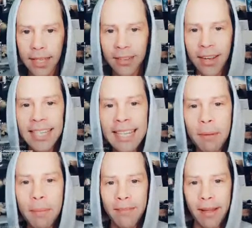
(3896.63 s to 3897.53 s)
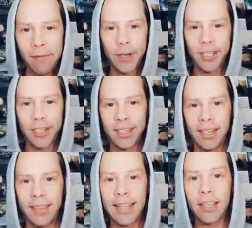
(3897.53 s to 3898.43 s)
You know, a team above average.
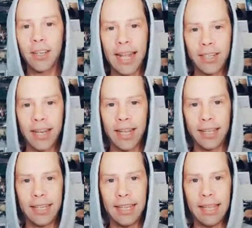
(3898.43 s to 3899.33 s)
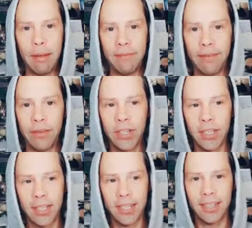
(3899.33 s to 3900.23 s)
That's a good hashtag. Above average.
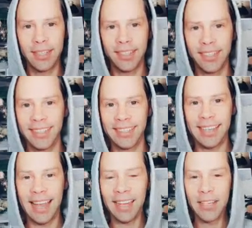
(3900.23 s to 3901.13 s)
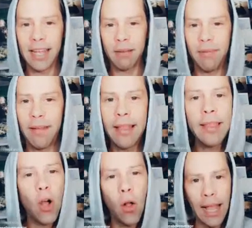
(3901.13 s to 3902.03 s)
Hashtag above. I think
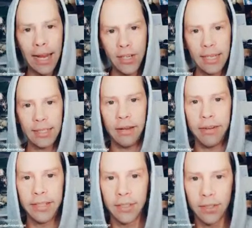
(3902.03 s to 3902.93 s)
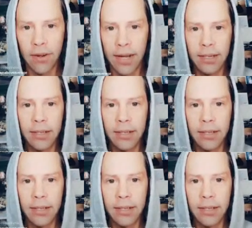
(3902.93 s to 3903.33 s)
the whole hashtag series is great.